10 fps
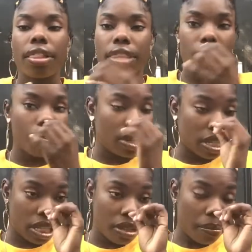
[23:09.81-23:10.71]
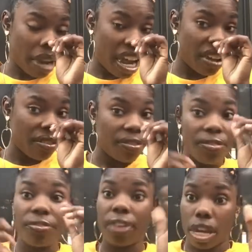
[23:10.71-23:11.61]
That was my
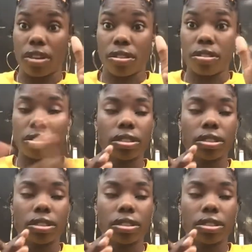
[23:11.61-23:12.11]
fail